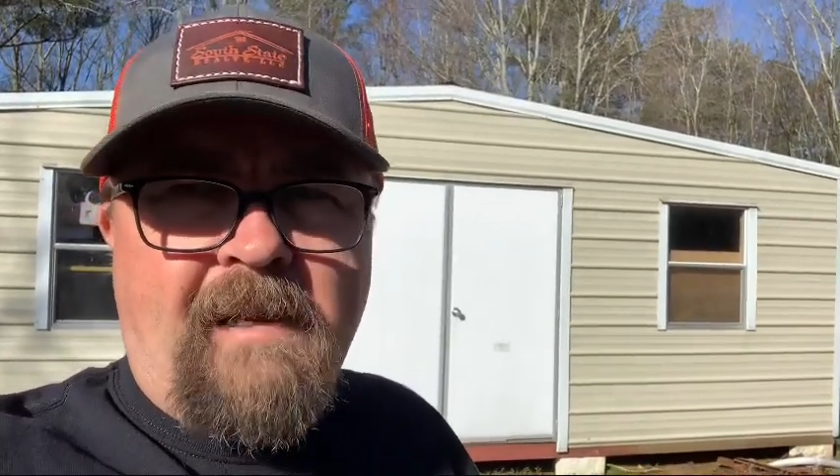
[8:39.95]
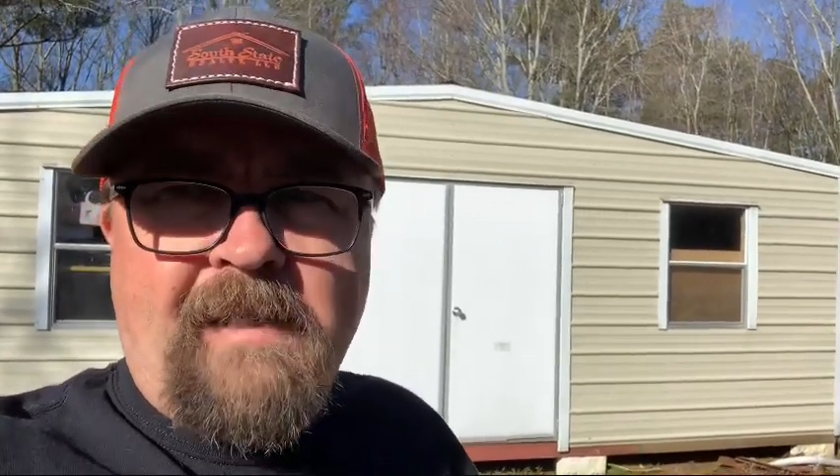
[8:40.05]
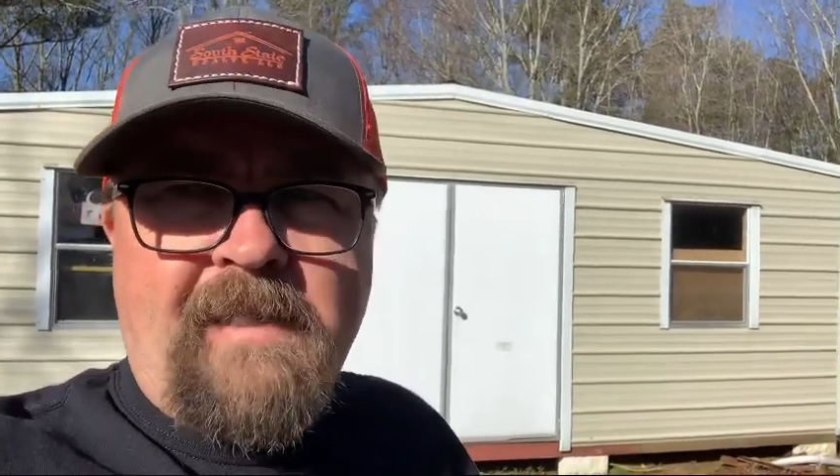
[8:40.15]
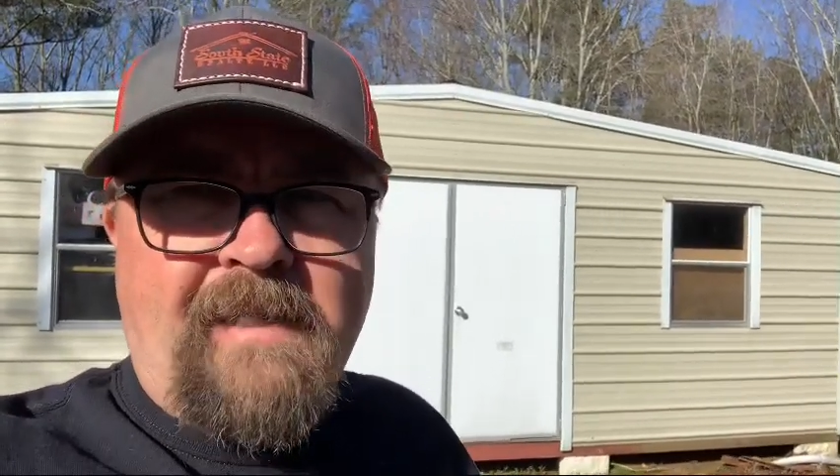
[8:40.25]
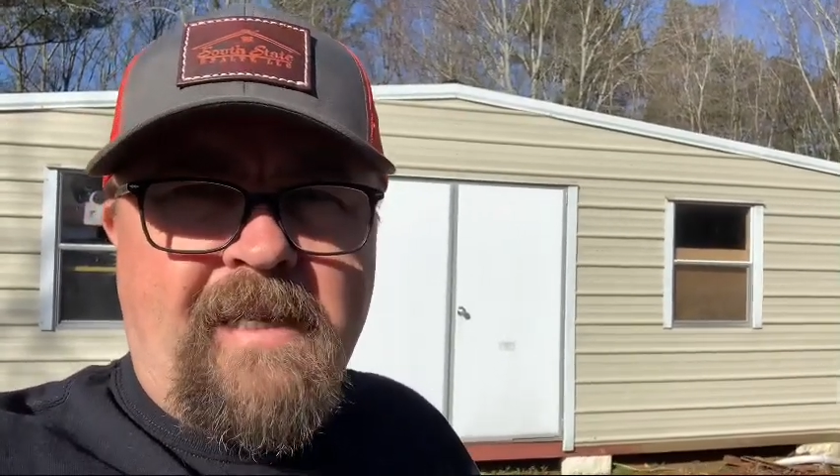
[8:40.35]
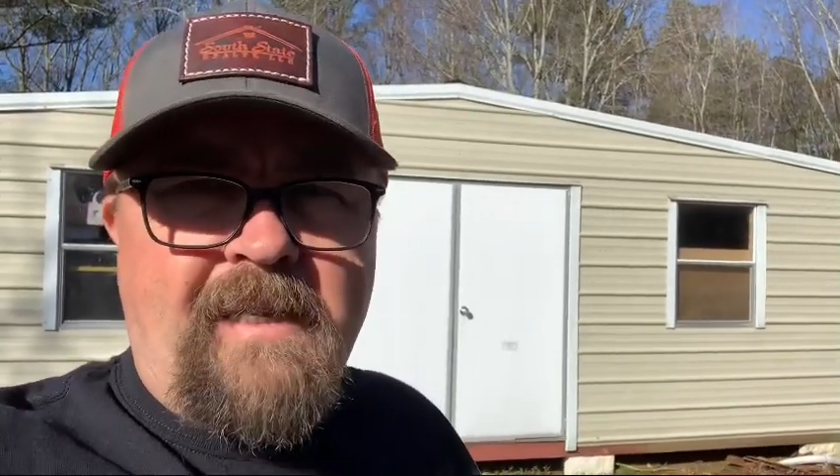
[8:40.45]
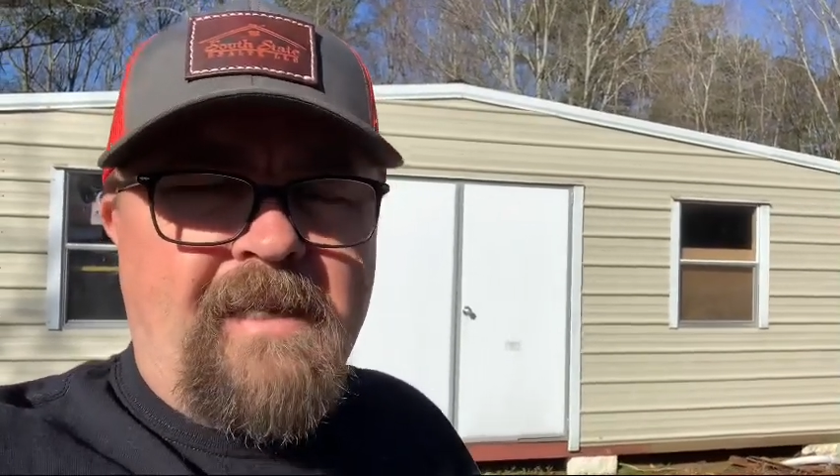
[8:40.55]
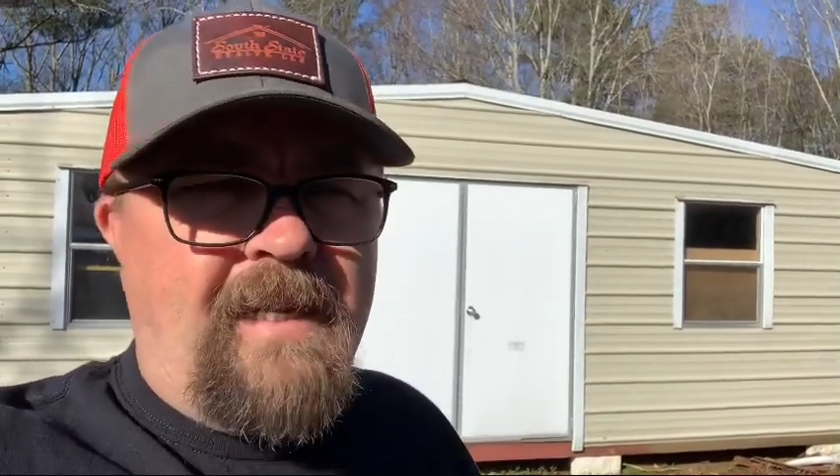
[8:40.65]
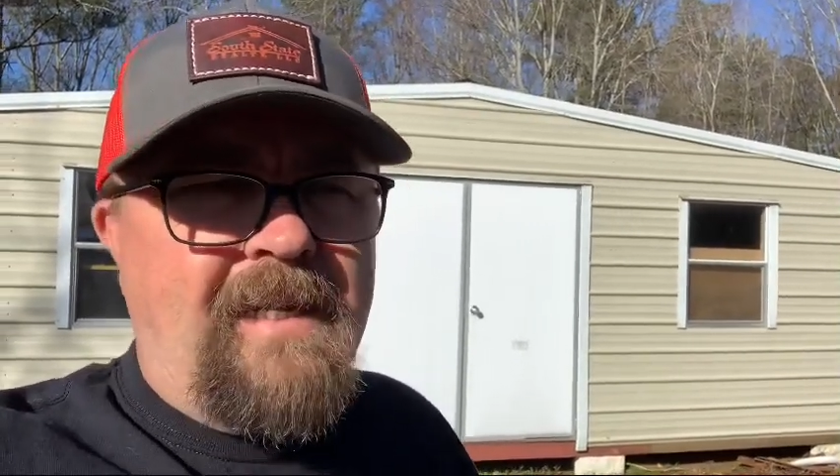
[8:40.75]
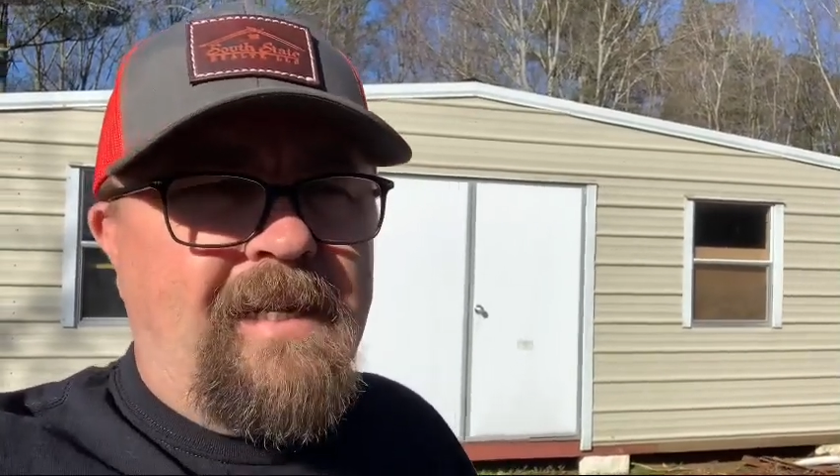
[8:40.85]
I think he
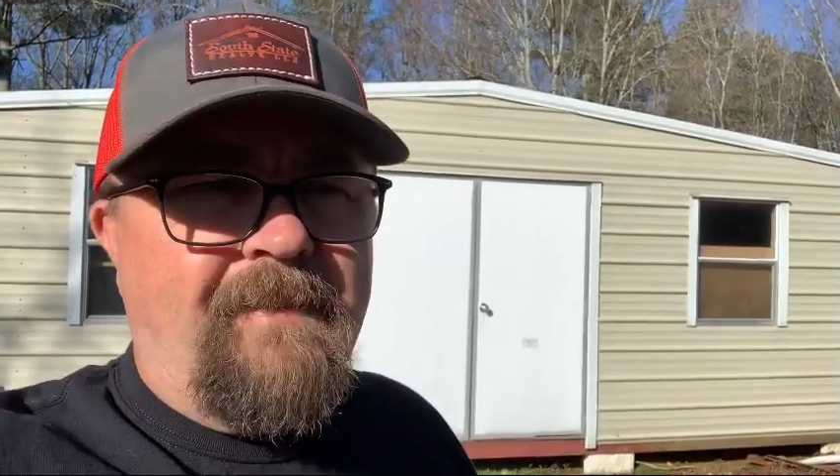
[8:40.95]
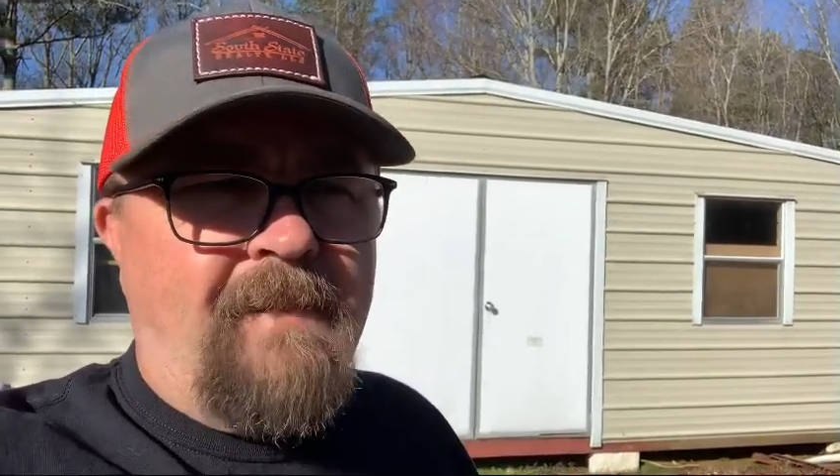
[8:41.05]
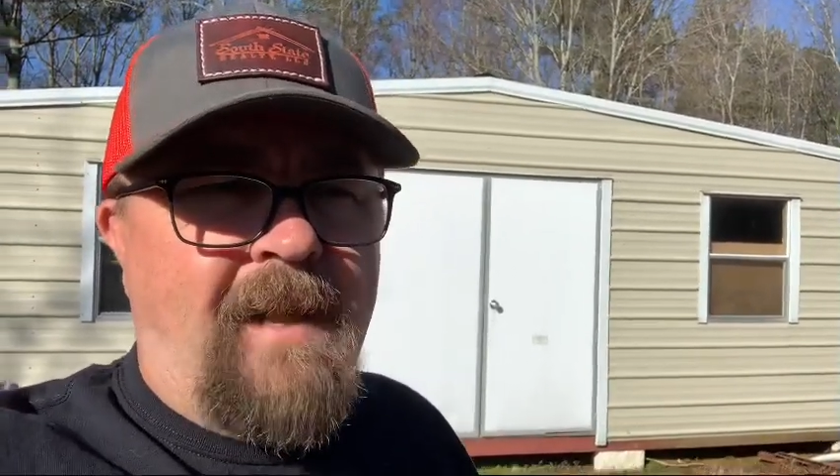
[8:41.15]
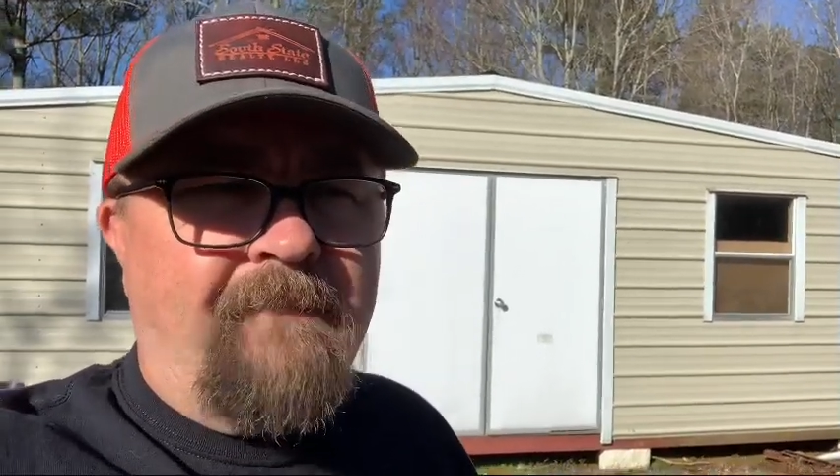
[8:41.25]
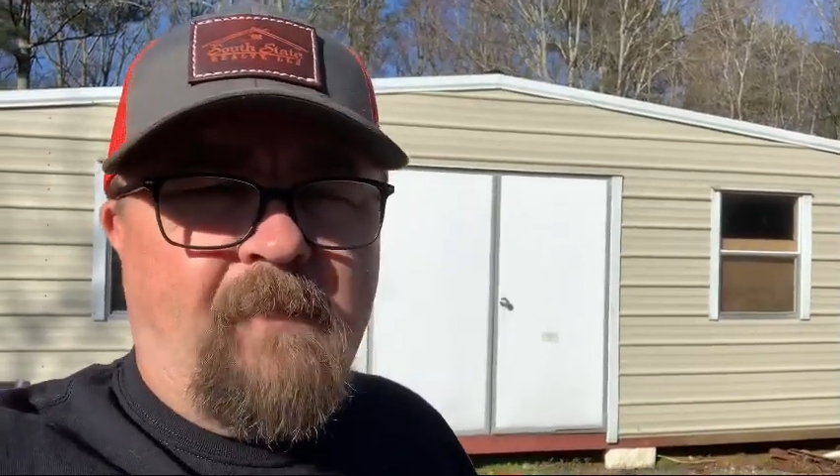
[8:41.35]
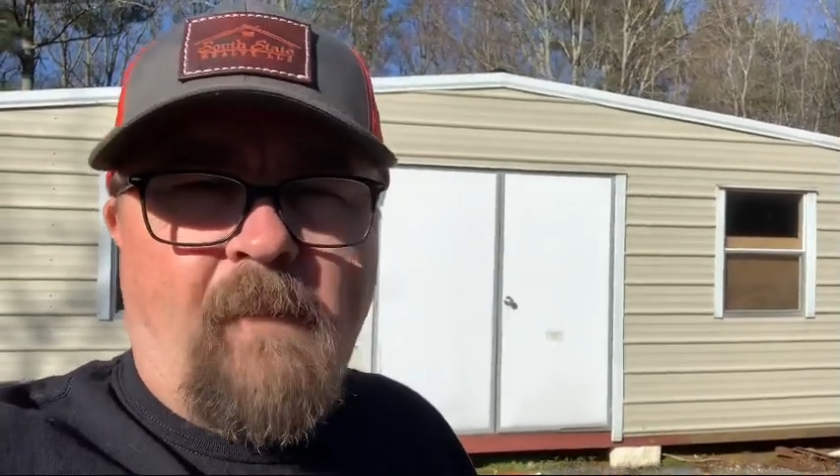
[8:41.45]
didn't even have it